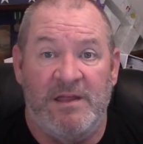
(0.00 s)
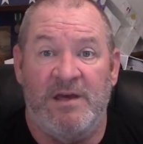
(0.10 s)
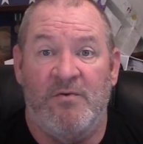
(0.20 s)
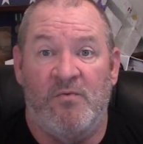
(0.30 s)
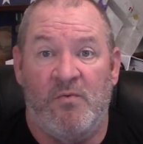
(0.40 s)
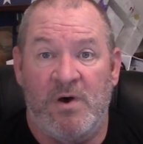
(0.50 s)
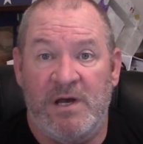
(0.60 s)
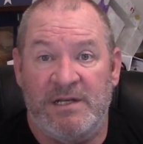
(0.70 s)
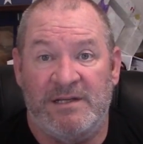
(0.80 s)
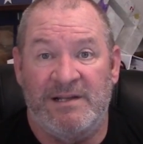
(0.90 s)
They
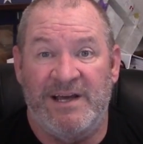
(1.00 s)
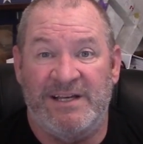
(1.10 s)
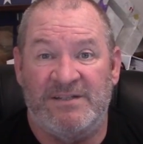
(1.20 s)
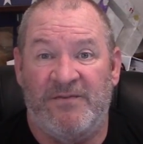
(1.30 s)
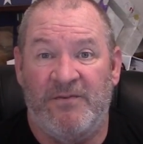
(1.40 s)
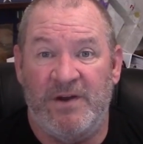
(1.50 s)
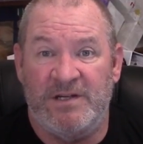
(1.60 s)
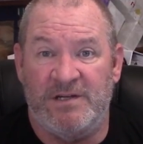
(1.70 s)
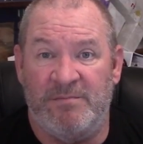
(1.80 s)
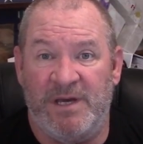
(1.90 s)
want less
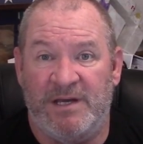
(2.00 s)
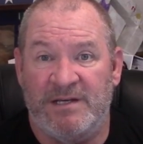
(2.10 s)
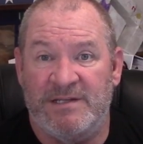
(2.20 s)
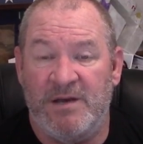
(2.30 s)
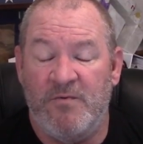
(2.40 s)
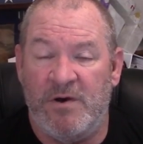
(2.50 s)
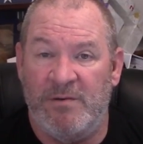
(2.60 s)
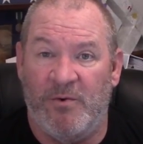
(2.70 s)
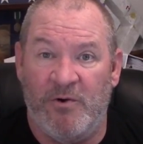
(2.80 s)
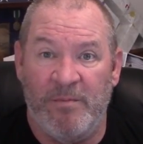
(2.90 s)
friction because they
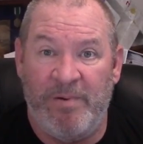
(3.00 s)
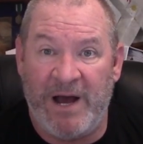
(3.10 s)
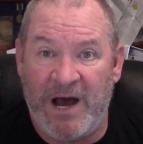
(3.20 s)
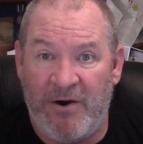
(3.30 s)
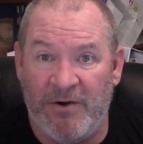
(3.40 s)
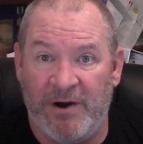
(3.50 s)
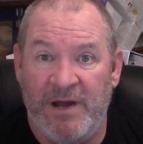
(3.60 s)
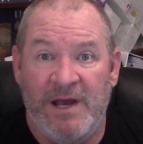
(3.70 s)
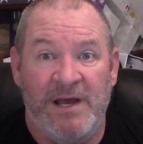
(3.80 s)
want more power.